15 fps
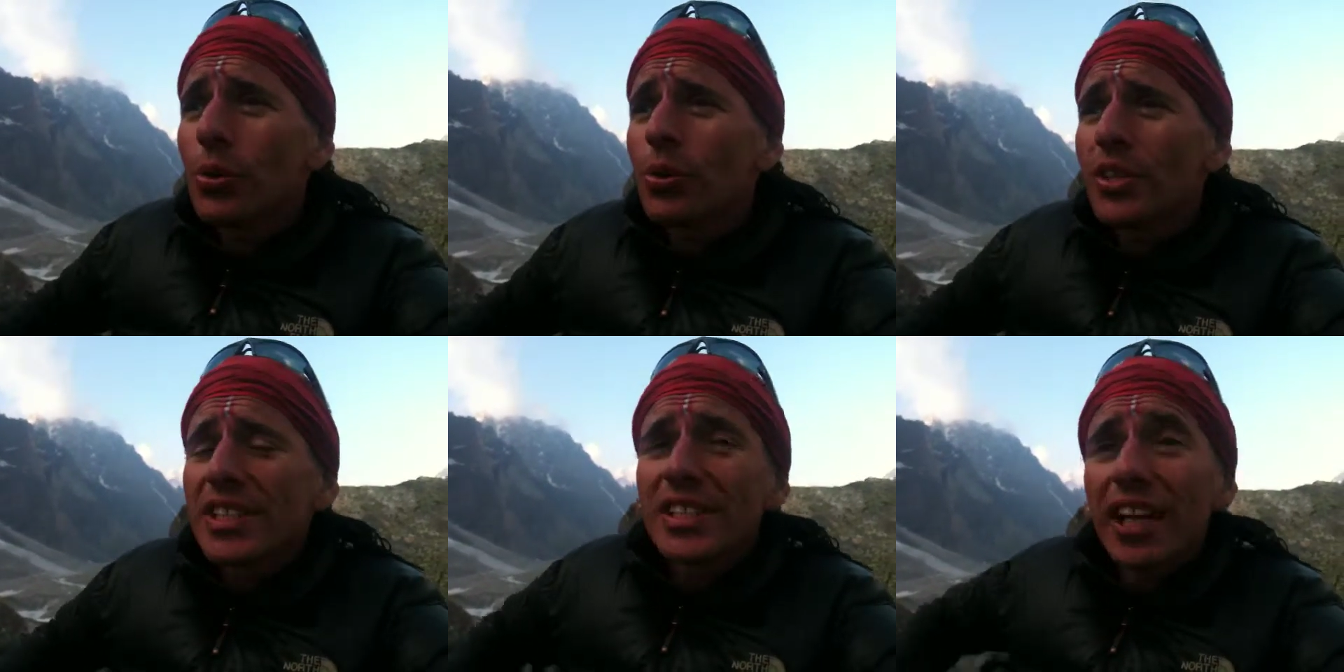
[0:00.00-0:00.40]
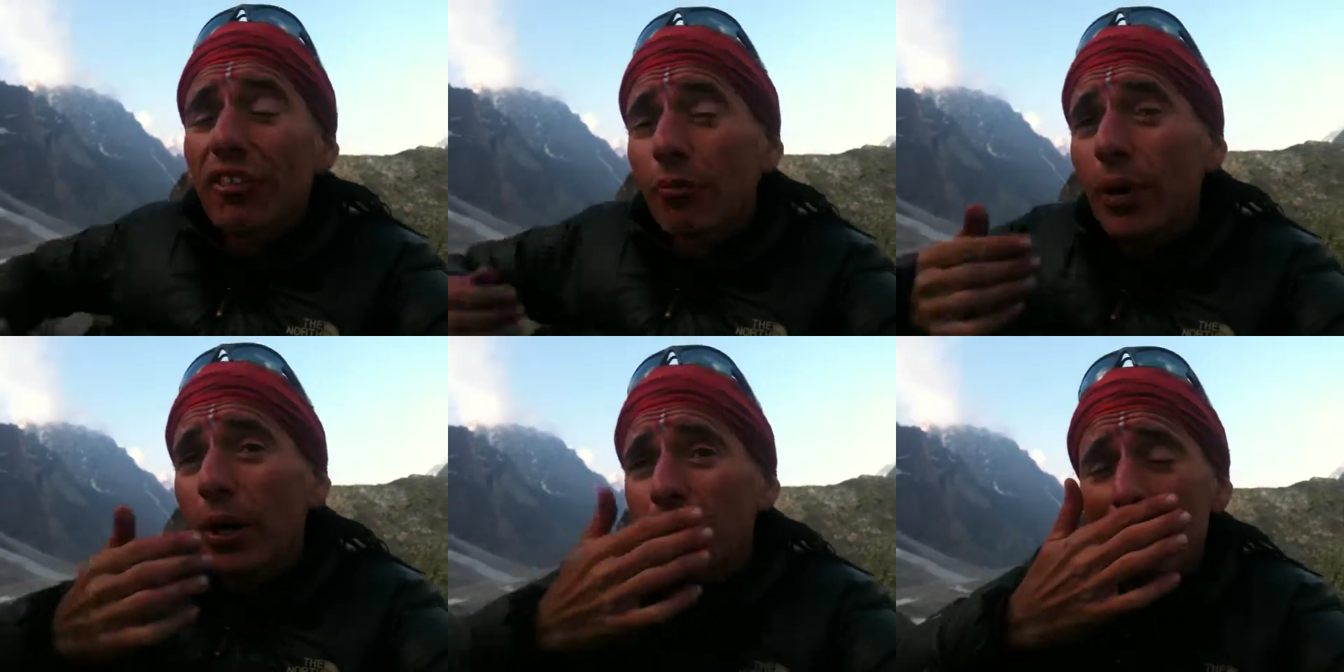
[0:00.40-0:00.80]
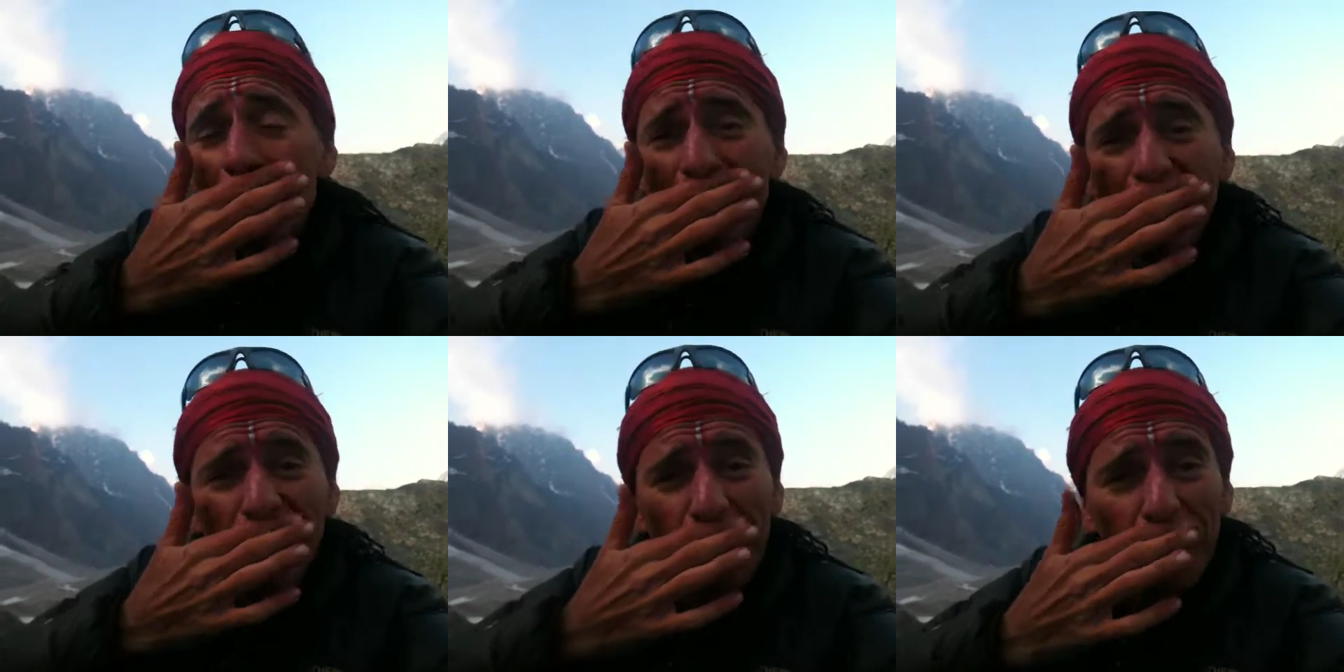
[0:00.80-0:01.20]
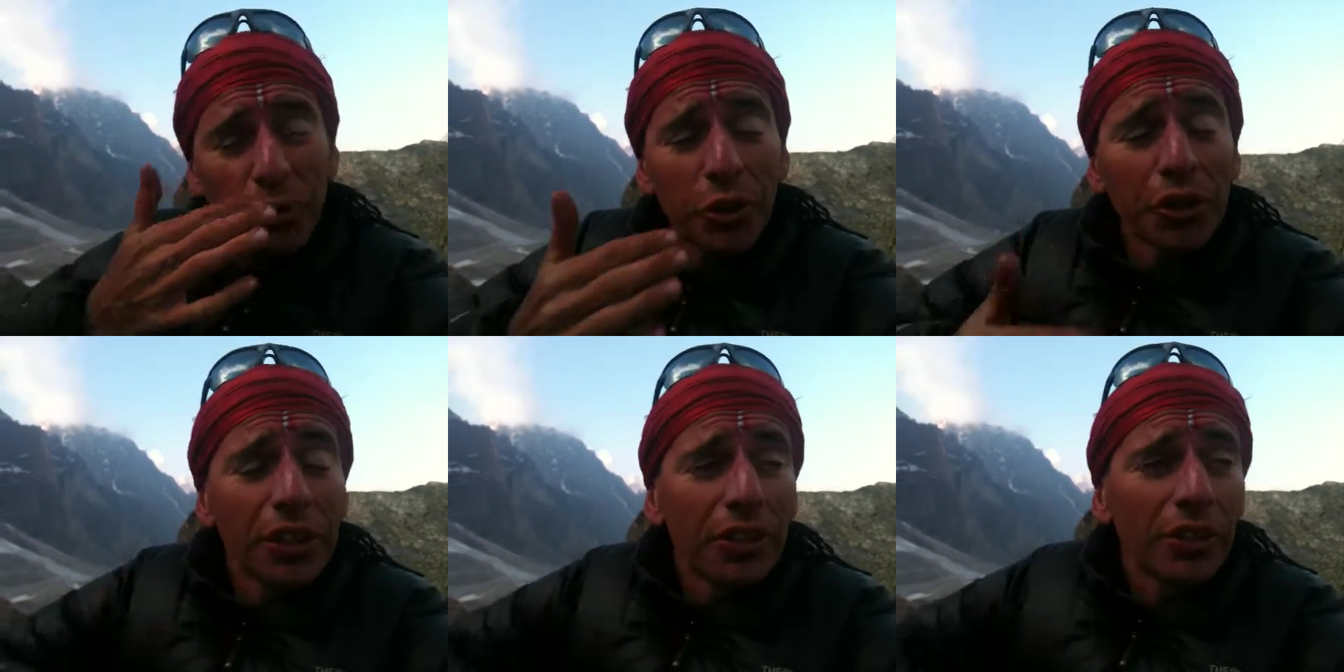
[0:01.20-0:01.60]
all these life powers that I've been
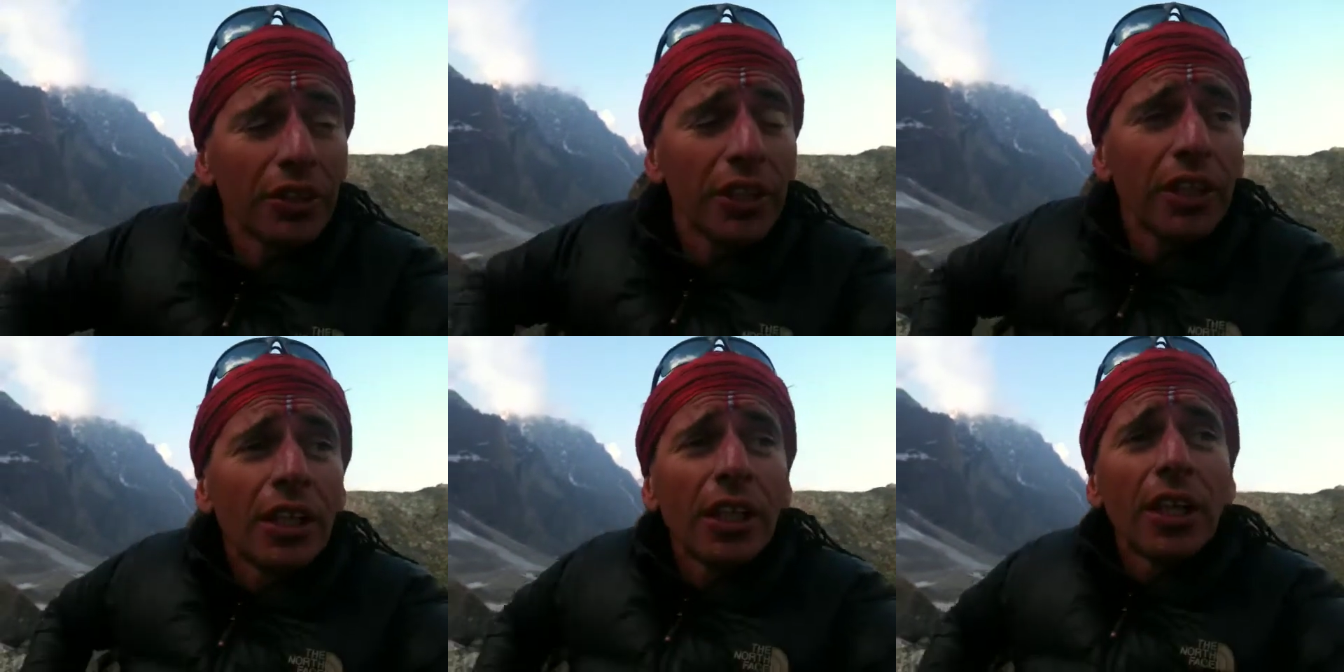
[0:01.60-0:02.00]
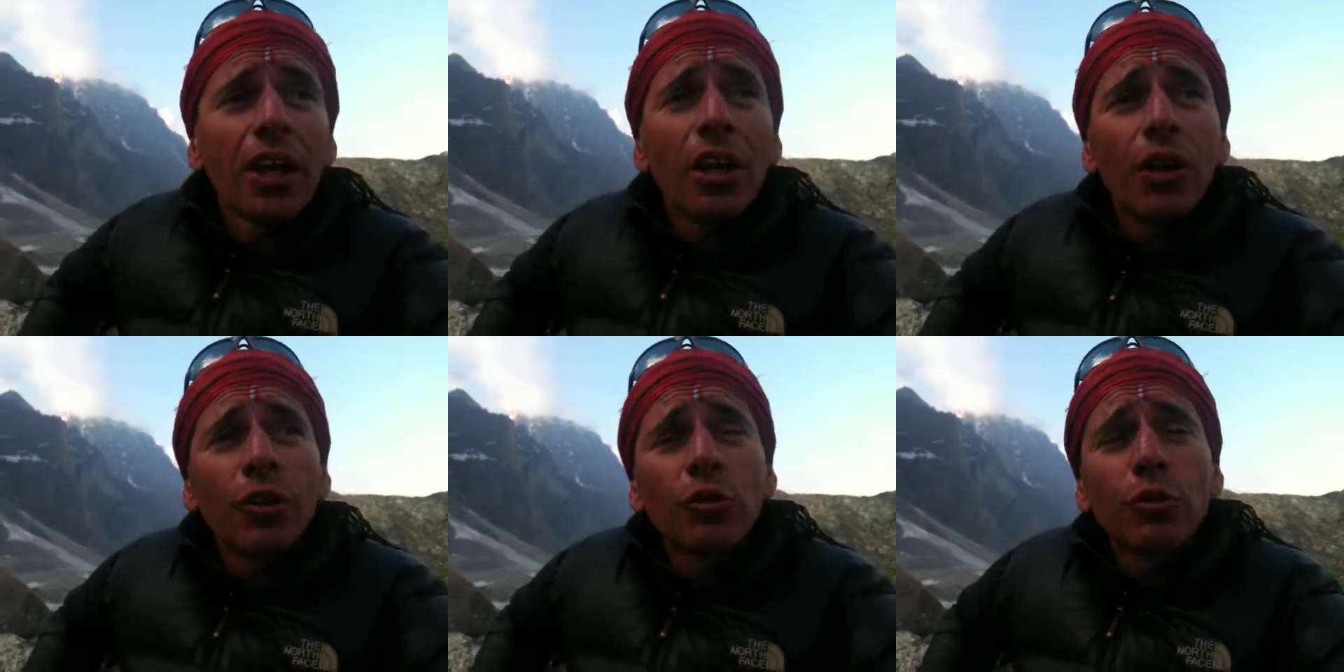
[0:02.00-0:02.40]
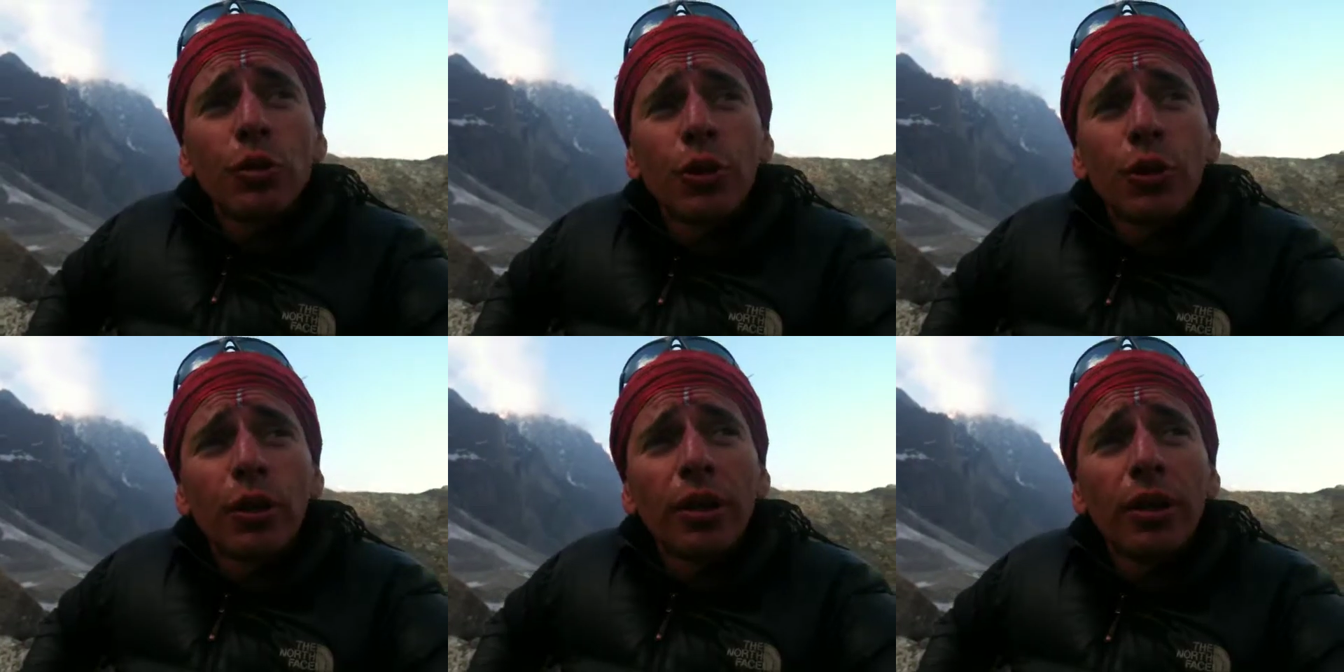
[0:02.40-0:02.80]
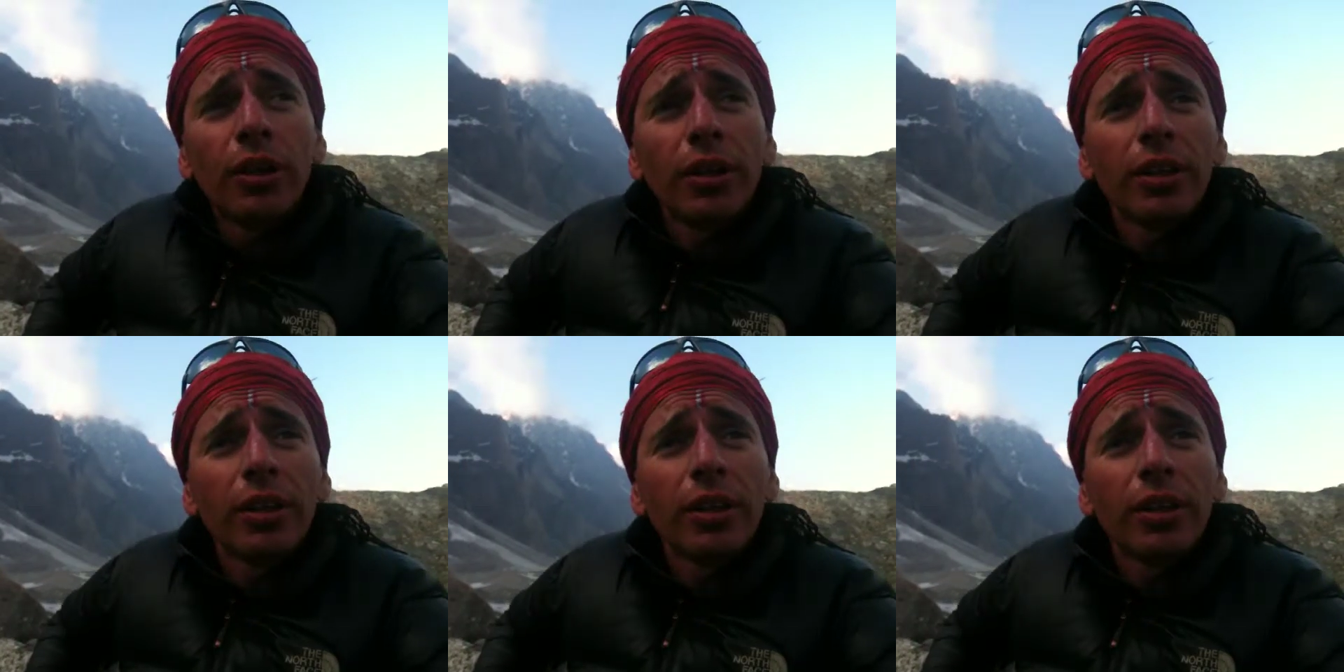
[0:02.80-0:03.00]
working on for,